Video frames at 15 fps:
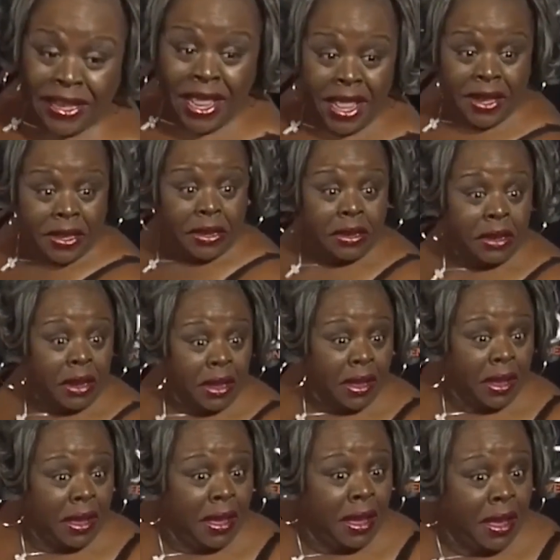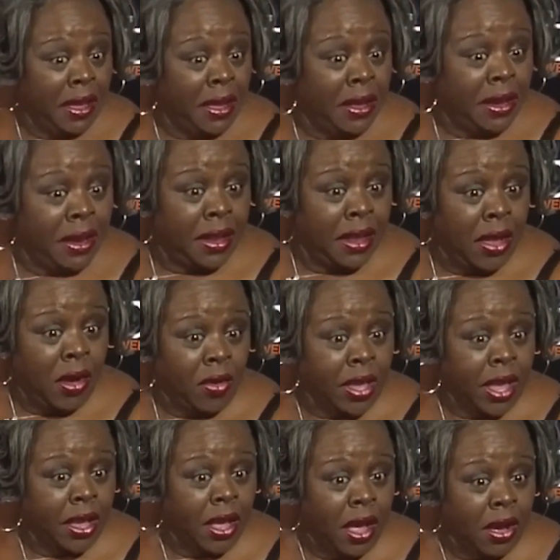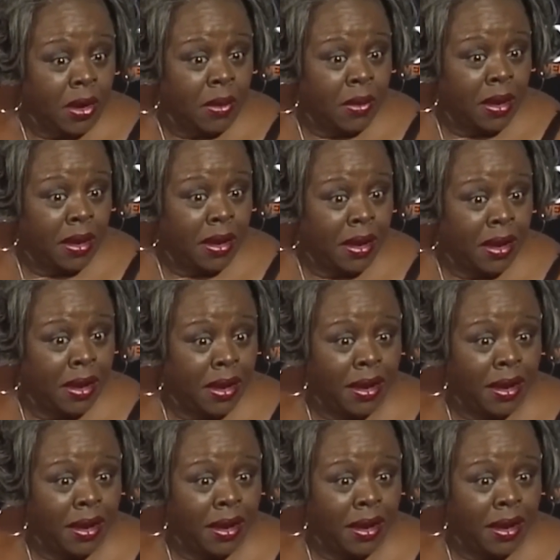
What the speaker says: Cassi has occasionally appeared as a guest vocalist in